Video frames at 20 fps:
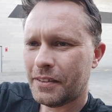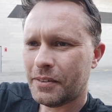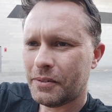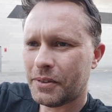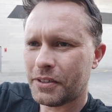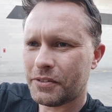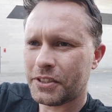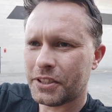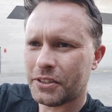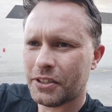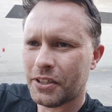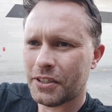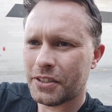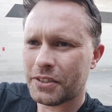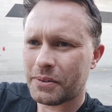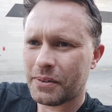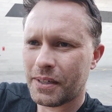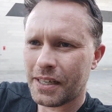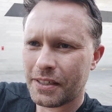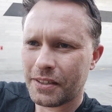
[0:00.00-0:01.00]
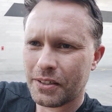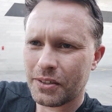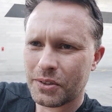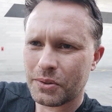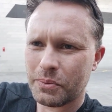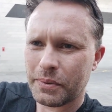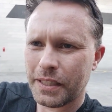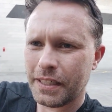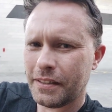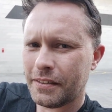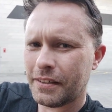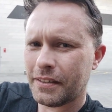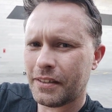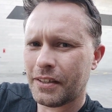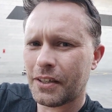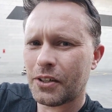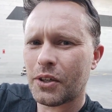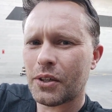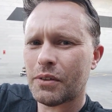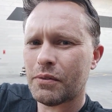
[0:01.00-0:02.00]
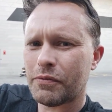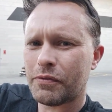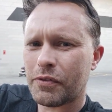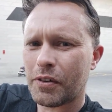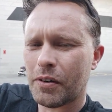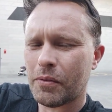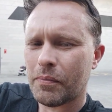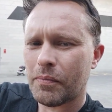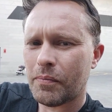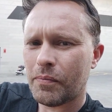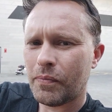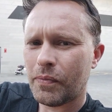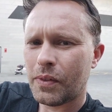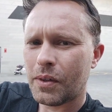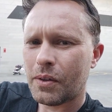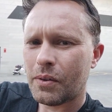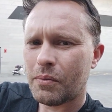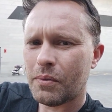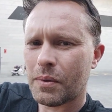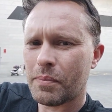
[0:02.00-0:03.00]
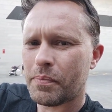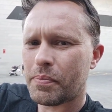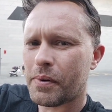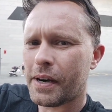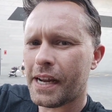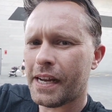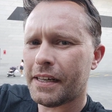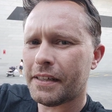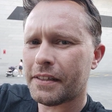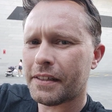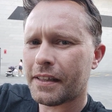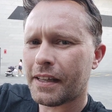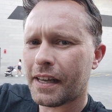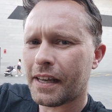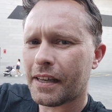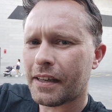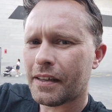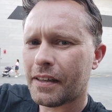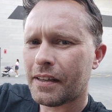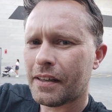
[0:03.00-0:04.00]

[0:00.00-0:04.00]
What if she turns around and goes, where do you think I got them from? What brand are they?